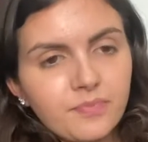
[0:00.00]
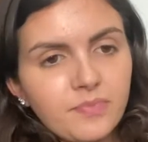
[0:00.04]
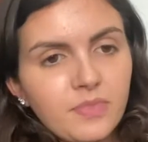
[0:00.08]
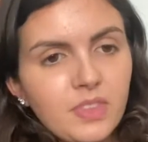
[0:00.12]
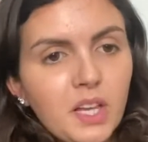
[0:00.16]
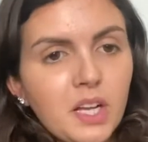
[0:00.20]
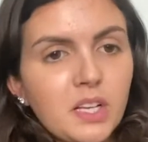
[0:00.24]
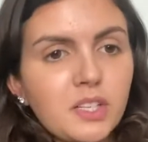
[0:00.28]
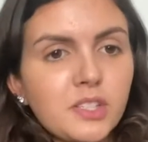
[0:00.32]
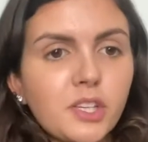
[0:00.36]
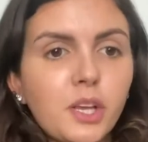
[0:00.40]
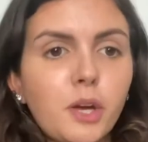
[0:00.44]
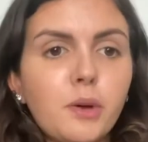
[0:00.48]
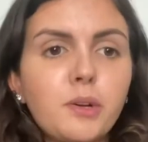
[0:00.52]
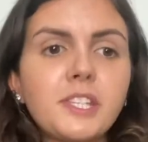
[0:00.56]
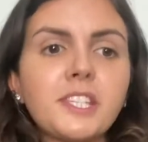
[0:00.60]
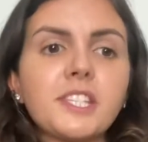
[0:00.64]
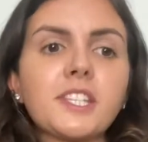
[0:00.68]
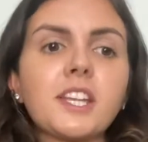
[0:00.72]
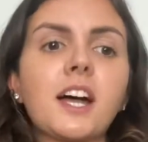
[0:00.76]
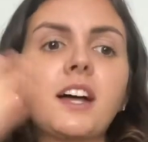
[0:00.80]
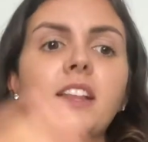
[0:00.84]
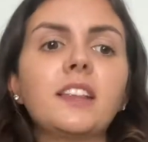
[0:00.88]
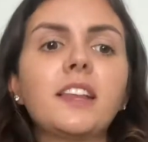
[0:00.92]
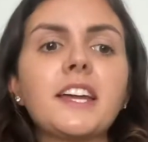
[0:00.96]
So it's
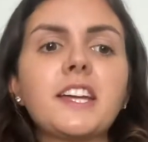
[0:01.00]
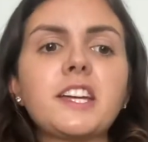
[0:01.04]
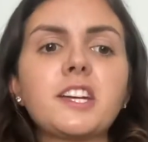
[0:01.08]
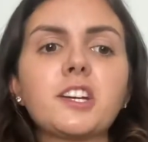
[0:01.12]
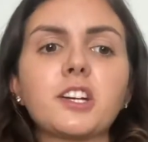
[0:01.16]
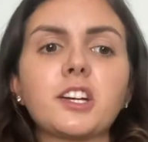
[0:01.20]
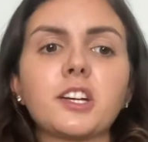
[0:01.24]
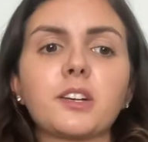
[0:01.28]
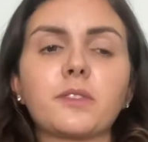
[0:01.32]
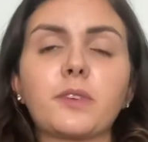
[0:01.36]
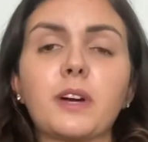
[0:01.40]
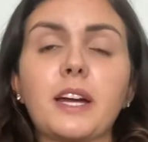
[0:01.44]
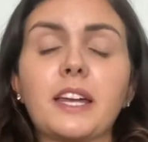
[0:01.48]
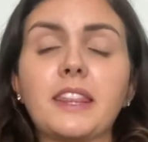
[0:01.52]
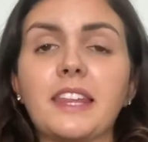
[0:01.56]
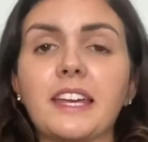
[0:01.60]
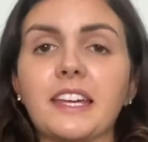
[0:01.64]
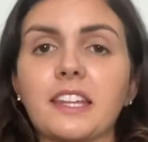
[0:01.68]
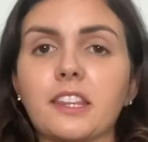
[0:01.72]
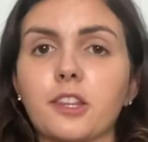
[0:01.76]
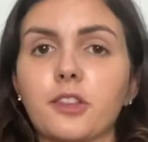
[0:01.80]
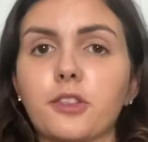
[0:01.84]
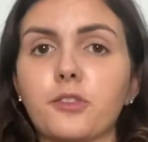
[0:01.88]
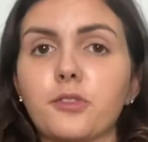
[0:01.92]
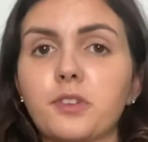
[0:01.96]
not like you're gonna ride like
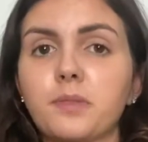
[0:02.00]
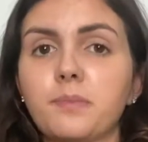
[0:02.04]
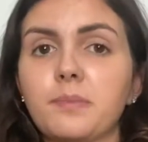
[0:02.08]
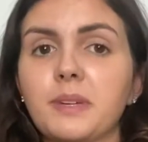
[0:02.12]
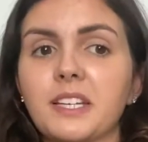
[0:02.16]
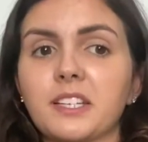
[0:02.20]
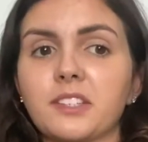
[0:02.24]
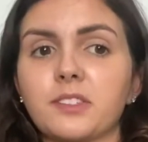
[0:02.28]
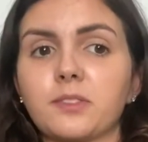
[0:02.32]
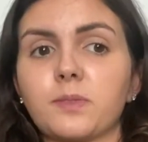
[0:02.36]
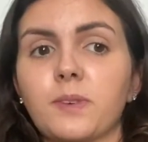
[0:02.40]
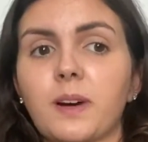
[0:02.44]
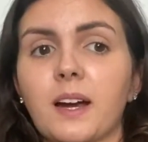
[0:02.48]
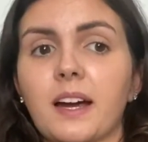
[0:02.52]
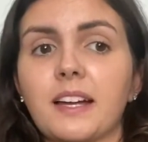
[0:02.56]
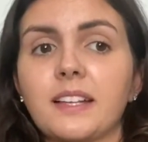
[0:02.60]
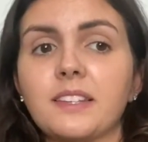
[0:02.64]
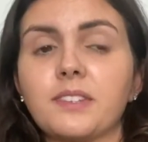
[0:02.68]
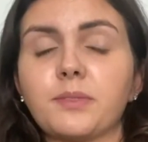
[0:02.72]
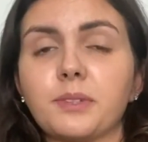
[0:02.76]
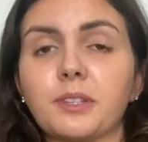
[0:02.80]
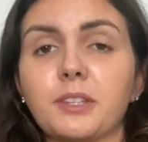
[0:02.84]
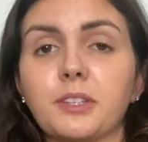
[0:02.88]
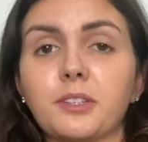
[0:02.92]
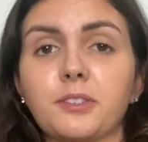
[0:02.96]
the 3 biggest rides
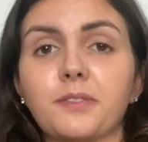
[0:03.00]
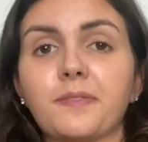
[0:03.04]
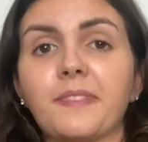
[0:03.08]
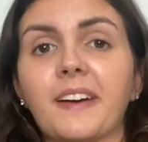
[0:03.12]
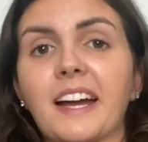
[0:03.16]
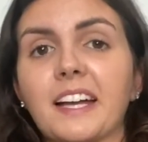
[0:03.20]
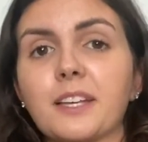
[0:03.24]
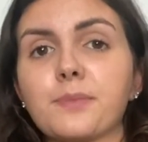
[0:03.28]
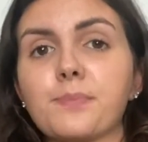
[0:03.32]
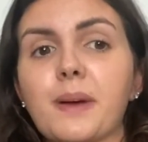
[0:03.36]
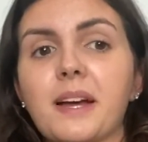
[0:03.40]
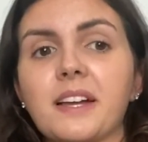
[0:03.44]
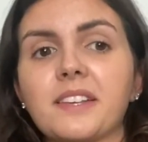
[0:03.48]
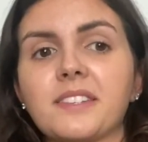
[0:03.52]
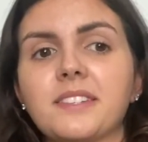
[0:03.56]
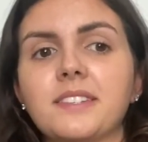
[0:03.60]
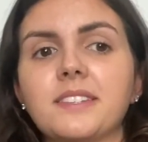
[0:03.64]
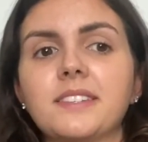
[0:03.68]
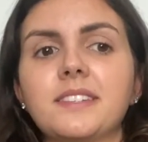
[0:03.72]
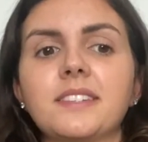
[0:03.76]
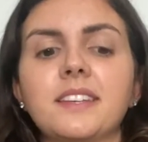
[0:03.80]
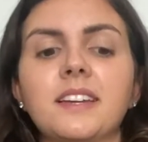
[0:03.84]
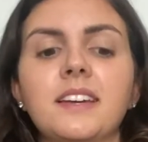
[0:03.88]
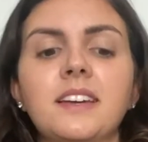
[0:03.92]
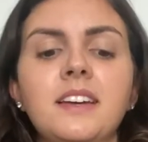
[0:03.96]
with those fast
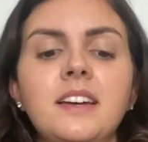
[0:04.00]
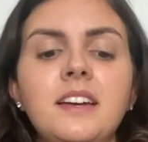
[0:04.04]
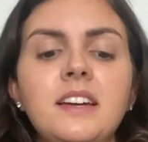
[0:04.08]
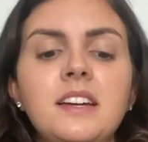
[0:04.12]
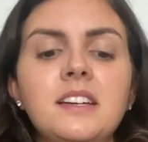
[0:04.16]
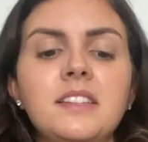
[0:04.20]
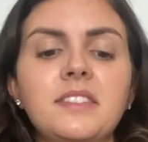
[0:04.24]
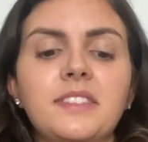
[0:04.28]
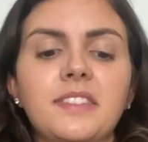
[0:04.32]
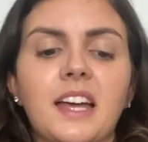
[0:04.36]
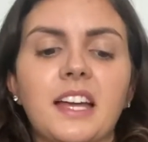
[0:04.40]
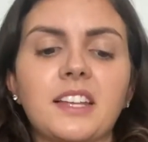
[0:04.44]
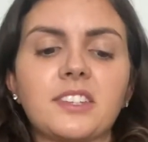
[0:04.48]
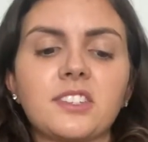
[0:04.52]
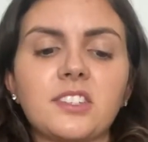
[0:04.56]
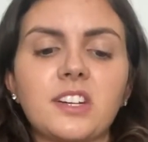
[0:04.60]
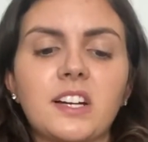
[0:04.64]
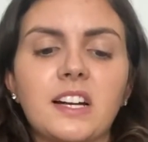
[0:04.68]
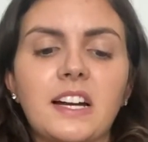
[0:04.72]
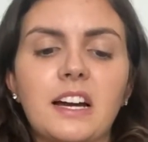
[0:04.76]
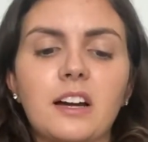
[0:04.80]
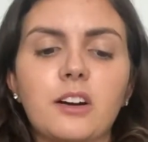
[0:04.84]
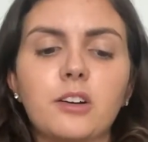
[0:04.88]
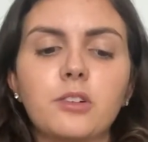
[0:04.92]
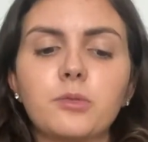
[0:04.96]
passes. that's
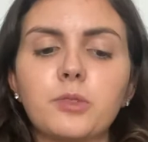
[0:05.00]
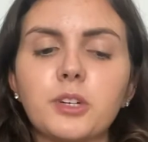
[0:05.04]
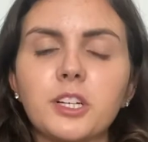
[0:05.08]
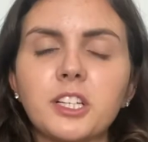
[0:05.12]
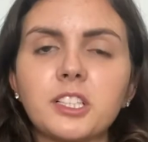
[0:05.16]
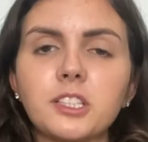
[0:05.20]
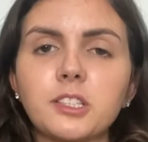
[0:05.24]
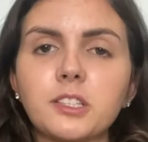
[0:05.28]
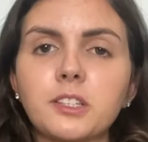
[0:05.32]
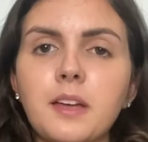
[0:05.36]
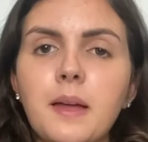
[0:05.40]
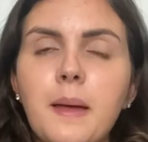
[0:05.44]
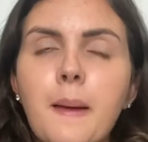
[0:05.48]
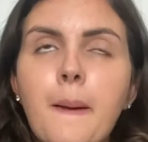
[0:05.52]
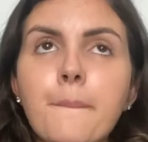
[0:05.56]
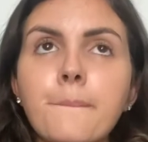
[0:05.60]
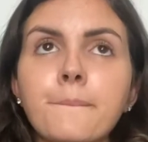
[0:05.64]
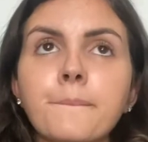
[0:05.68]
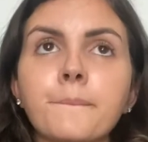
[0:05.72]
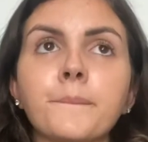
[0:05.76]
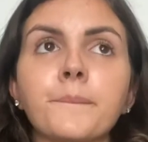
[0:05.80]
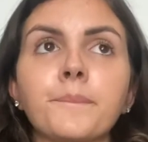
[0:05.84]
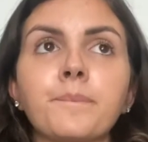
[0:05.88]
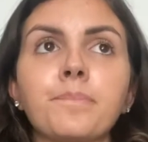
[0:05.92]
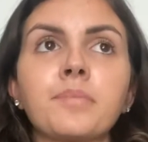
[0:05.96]
not how it worked.
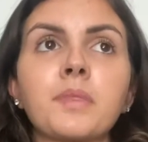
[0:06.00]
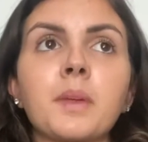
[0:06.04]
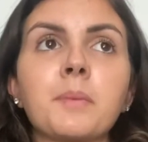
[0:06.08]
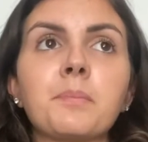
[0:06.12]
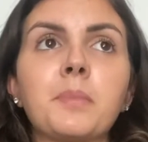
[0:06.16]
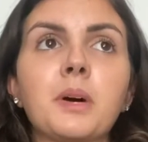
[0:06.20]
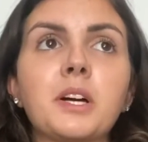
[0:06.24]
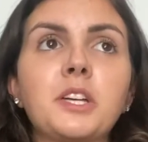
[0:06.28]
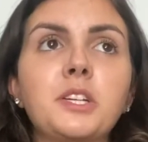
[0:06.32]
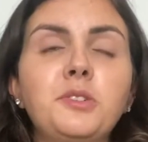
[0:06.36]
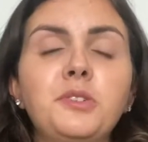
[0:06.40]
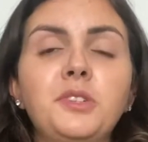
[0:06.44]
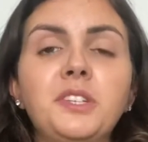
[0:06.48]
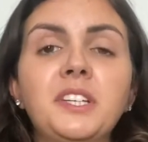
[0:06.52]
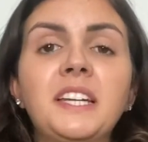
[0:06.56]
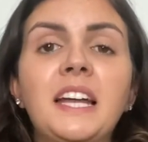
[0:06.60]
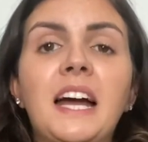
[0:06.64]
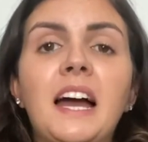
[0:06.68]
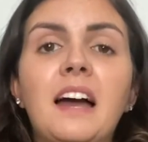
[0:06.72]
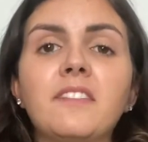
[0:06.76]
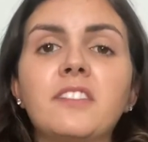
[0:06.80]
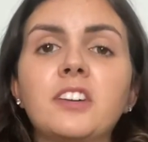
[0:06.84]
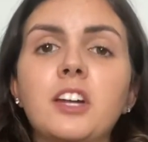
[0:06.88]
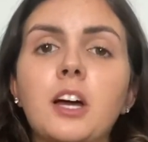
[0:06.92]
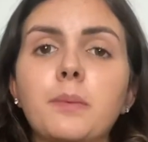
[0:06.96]
But you did
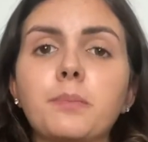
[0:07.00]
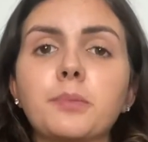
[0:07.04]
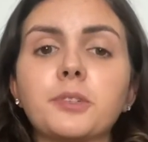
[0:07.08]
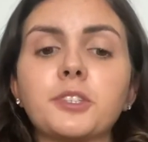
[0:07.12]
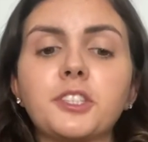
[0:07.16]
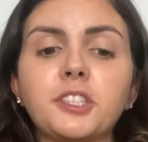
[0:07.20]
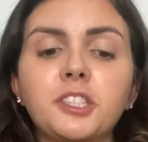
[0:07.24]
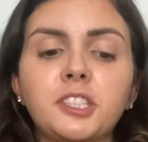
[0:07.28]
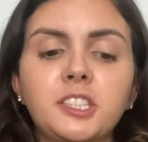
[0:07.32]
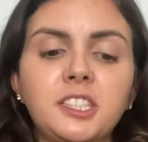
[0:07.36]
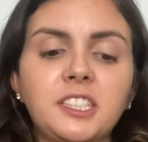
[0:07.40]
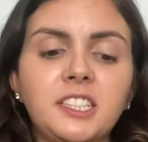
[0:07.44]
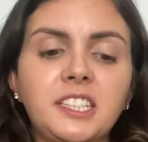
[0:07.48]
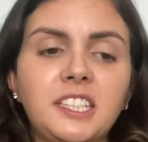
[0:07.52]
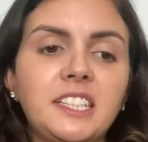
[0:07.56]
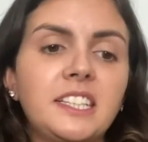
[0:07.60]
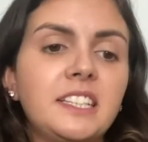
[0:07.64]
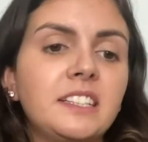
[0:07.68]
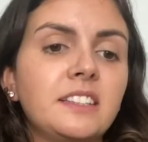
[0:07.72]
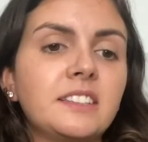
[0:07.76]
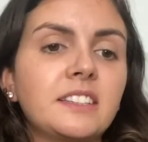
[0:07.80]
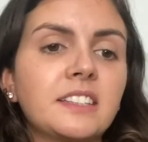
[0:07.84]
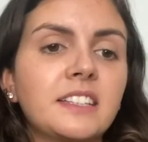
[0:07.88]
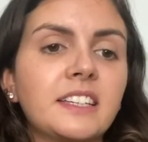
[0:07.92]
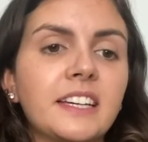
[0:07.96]
have an opportunity
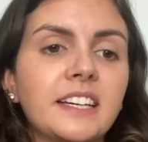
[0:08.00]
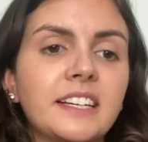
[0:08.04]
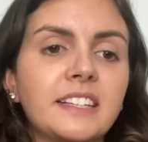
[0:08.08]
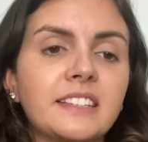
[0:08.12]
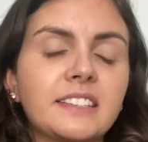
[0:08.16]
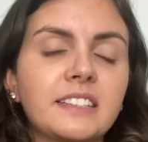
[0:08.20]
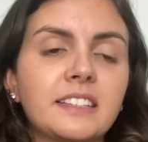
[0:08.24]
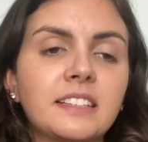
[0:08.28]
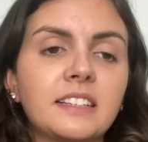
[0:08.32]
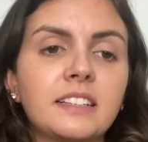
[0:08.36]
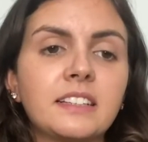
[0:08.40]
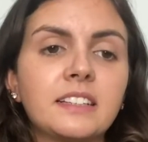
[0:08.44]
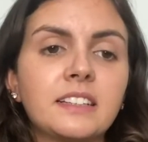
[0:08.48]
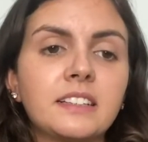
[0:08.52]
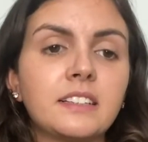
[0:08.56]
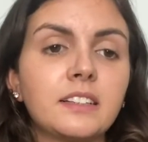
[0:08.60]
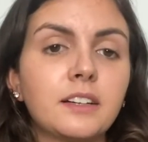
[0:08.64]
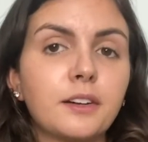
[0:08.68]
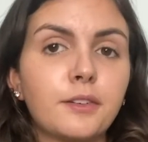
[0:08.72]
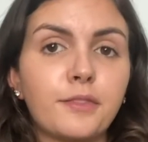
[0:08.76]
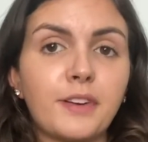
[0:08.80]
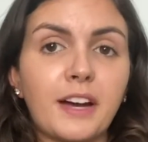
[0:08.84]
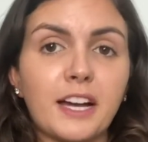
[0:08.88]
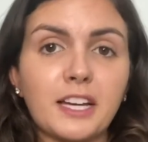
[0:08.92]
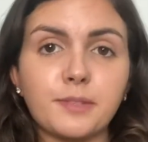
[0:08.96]
to get a
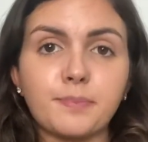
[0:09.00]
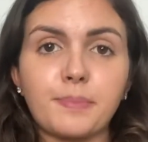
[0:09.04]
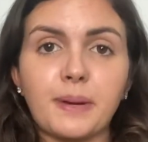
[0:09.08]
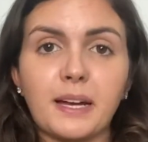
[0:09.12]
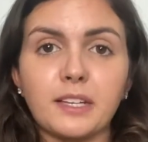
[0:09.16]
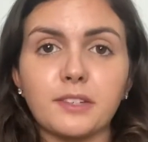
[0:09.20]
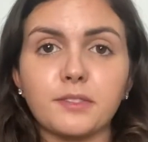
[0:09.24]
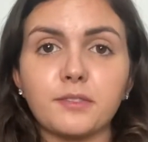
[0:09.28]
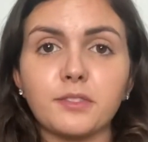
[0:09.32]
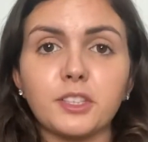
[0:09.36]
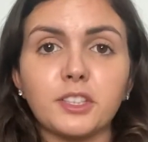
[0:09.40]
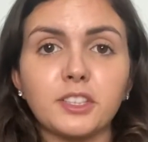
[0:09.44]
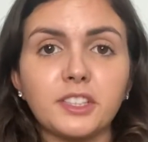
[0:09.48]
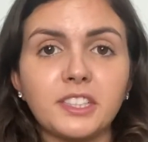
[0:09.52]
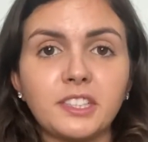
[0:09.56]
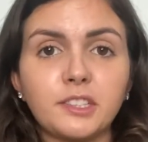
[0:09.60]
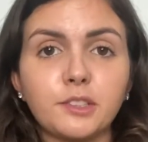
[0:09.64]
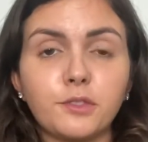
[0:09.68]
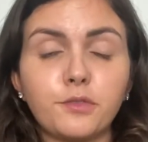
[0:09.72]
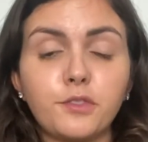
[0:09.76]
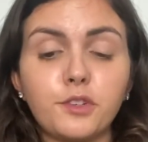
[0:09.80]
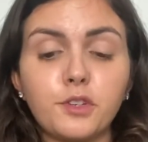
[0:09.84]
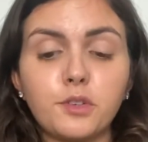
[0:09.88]
fast pass for at least a few